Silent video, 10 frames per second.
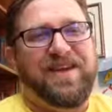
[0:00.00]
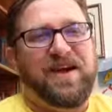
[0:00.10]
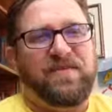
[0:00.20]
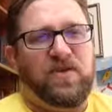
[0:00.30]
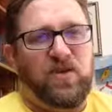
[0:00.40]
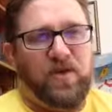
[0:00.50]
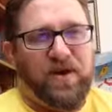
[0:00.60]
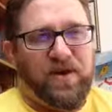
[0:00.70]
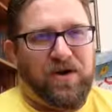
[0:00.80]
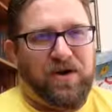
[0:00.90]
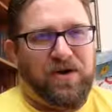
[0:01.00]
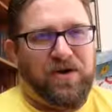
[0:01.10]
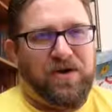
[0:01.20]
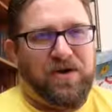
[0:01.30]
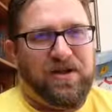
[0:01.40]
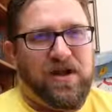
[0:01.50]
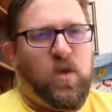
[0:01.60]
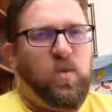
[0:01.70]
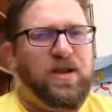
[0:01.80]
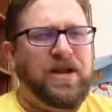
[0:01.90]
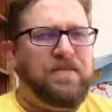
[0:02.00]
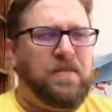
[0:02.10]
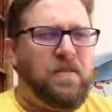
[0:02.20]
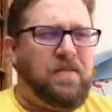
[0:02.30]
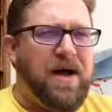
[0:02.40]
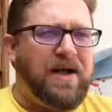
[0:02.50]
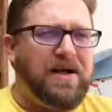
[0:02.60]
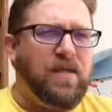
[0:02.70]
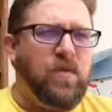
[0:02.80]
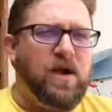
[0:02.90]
of who we are we need to be reminded that we are